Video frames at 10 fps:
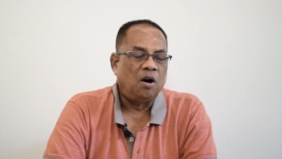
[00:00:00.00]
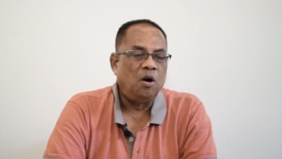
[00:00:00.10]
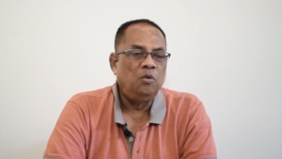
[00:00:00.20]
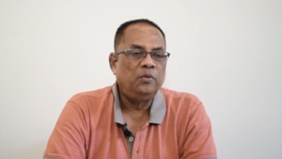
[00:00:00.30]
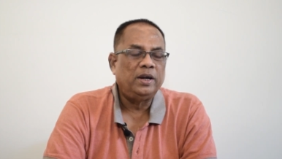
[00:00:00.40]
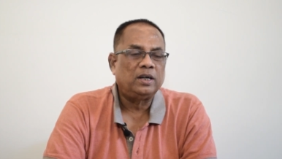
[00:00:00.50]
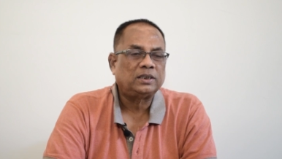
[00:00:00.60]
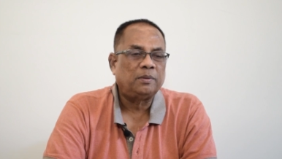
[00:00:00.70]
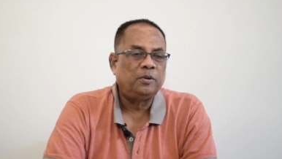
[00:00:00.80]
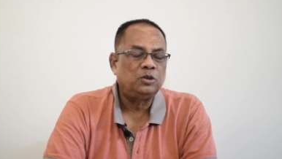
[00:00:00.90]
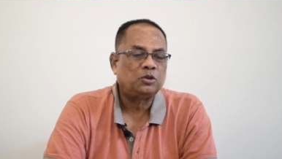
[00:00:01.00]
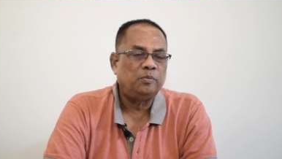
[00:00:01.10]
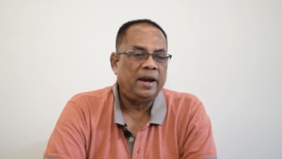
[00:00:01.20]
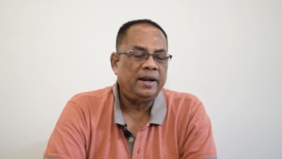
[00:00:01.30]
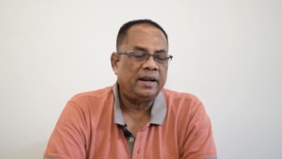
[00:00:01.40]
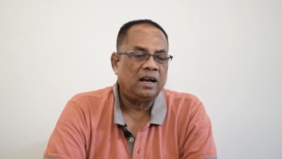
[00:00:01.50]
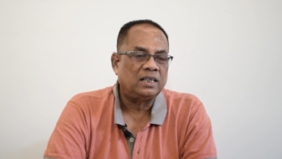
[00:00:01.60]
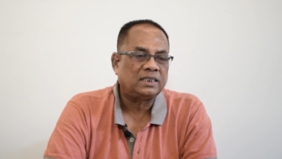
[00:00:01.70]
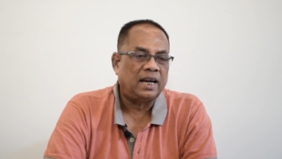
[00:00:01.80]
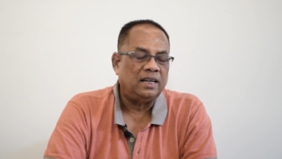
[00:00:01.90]
how we are supposed to maintain
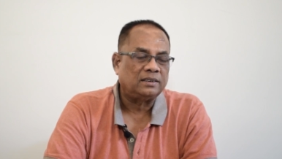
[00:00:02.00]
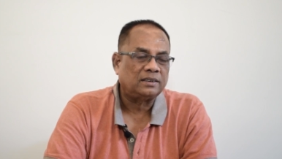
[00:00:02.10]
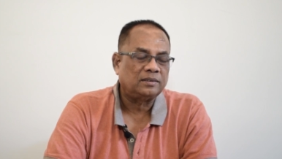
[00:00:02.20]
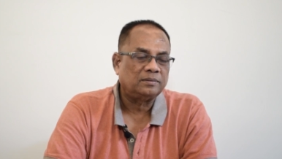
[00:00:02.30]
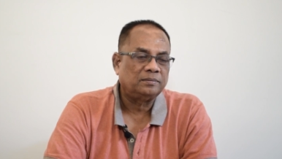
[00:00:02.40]
ourselves.